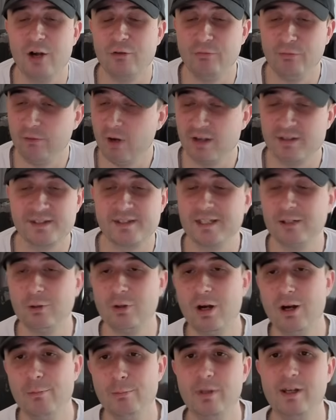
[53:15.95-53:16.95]
I still
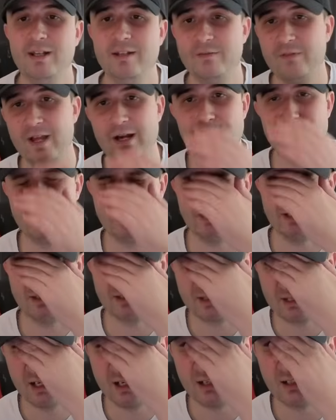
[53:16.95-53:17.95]
can't believe that Brilliant
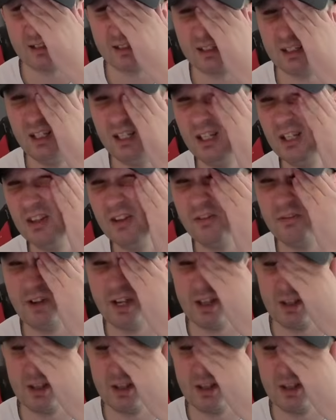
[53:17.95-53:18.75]
Stars. The fact